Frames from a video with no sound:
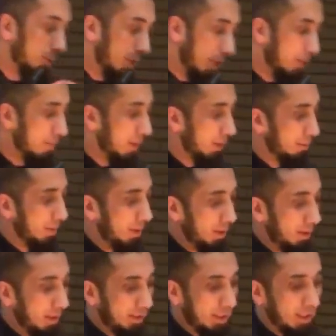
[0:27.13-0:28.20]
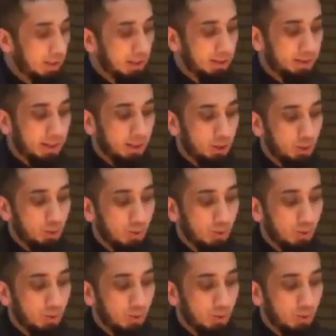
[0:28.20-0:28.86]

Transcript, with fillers: who email me, they say things like,